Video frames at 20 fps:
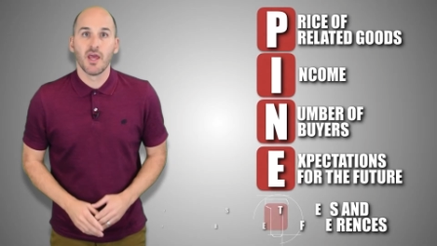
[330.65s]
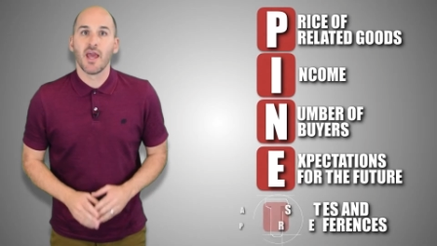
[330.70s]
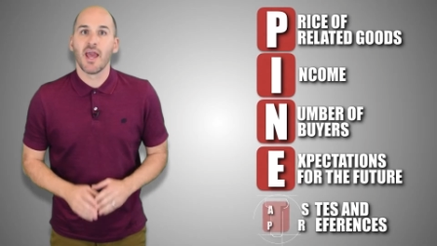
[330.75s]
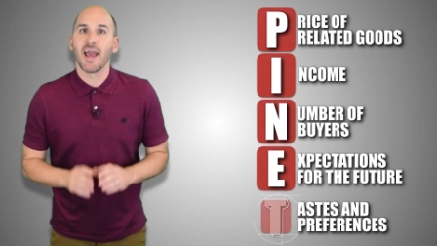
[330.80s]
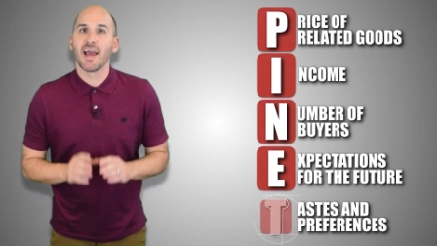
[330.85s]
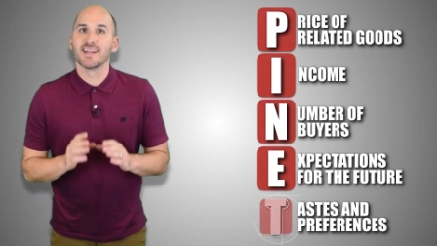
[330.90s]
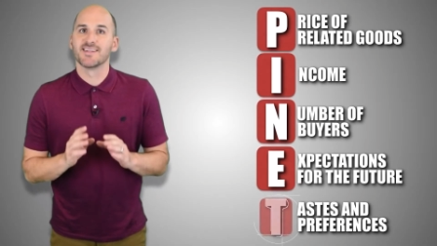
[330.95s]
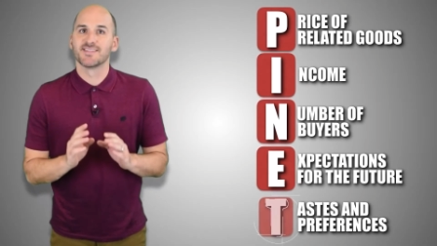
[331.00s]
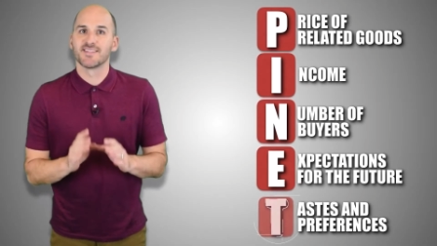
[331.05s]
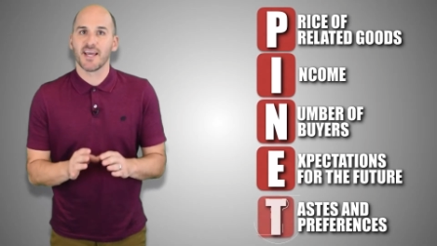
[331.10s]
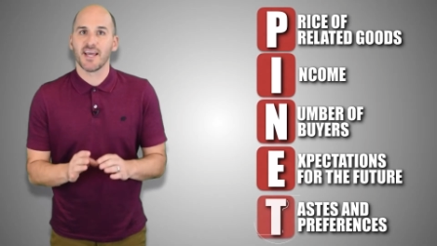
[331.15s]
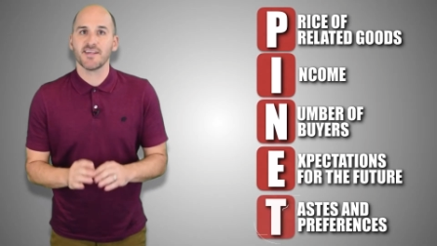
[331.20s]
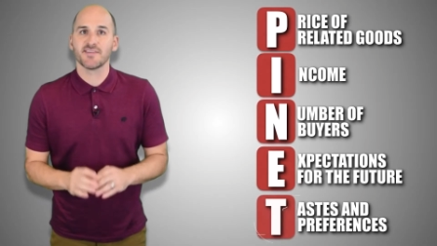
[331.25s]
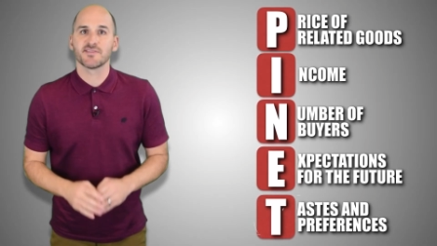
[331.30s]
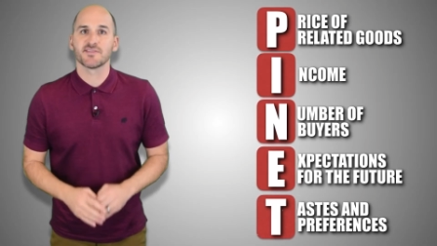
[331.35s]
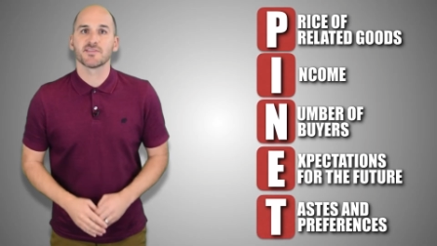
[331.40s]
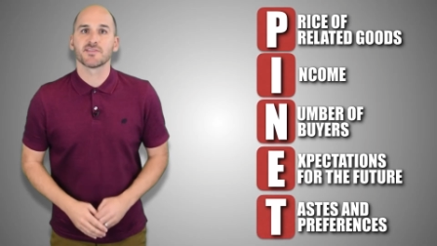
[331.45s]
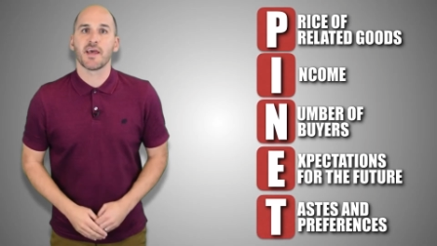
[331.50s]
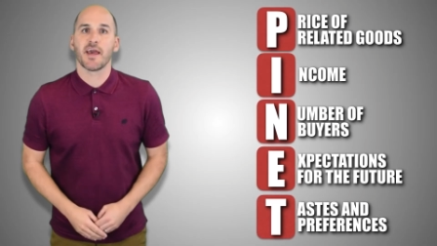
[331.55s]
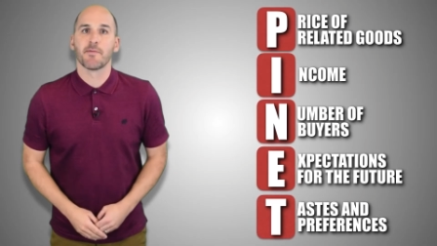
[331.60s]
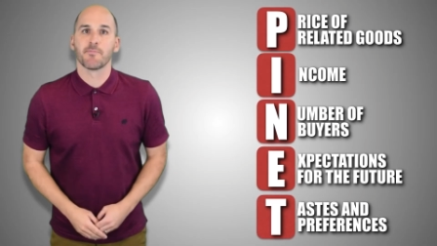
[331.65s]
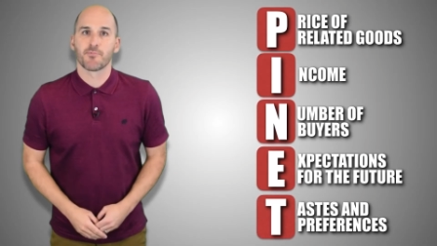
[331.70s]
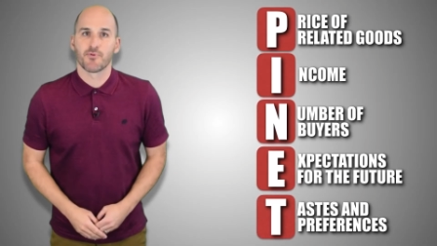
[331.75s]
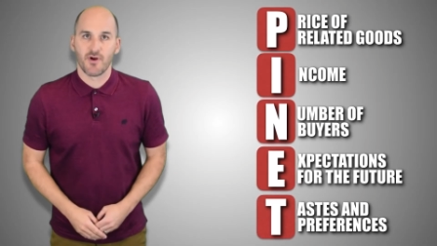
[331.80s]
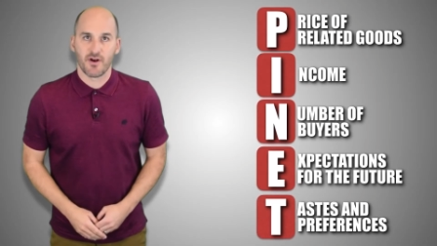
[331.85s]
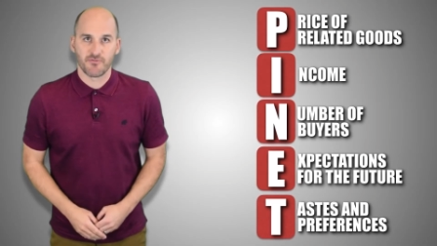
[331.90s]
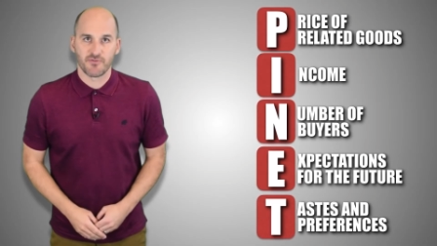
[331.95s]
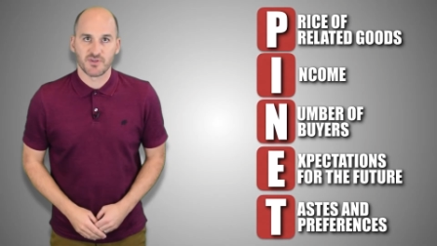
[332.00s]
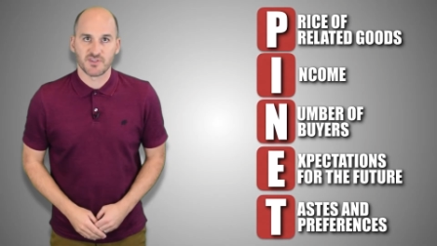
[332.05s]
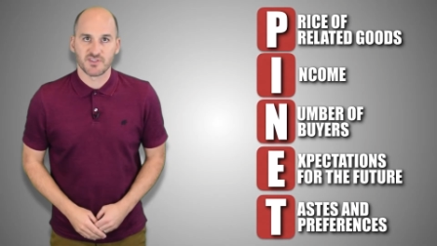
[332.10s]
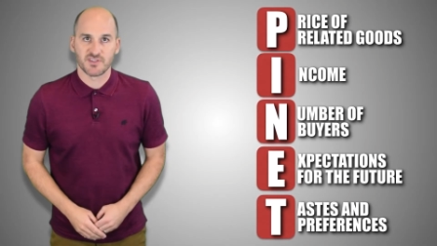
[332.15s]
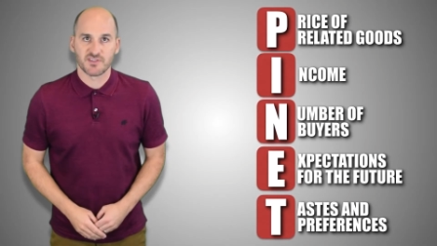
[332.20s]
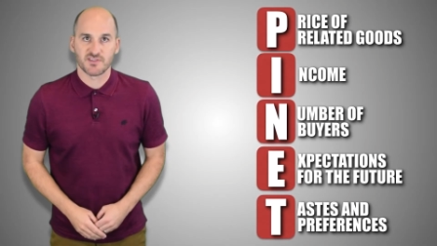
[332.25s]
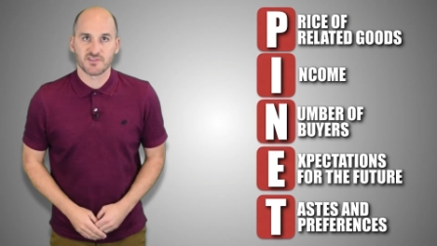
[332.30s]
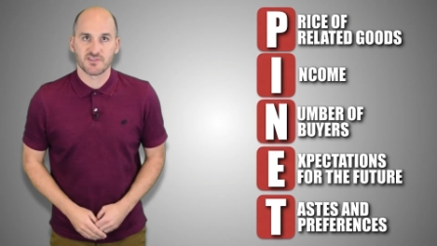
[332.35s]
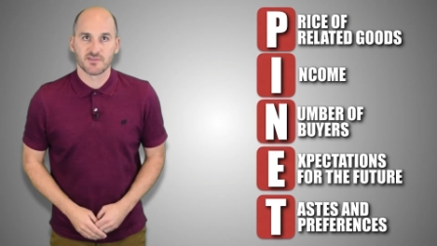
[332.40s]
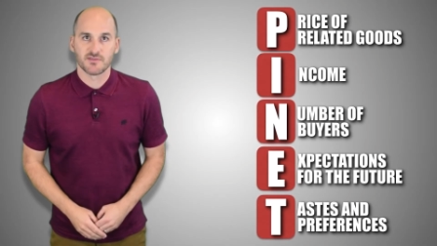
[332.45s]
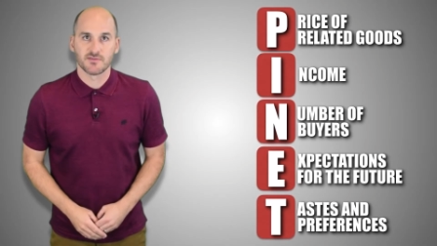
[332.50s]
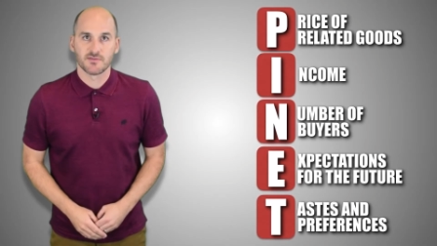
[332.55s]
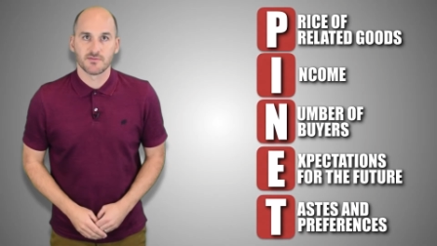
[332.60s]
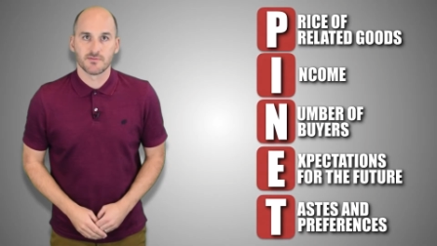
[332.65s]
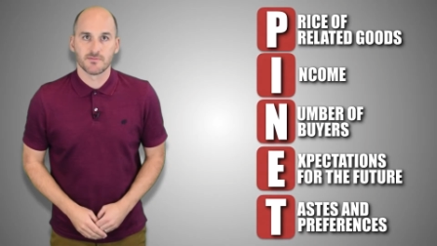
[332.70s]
and tastes and preferences.